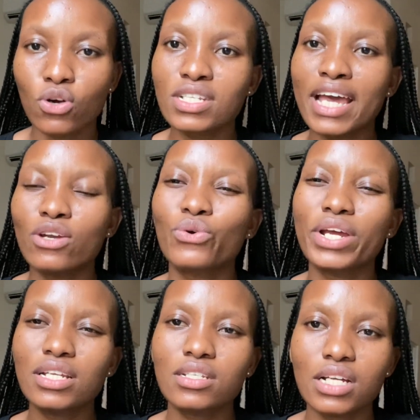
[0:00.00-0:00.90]
because I had
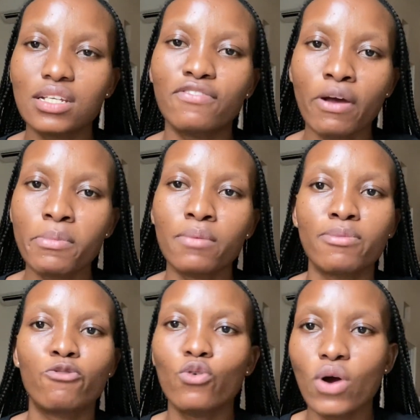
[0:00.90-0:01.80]
already started farming
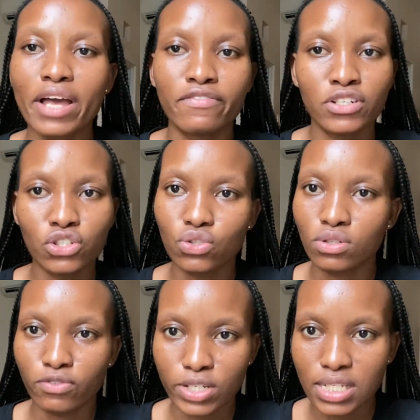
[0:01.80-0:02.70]
before I finished
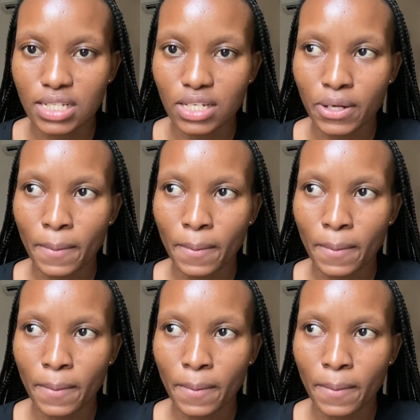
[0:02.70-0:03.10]
university.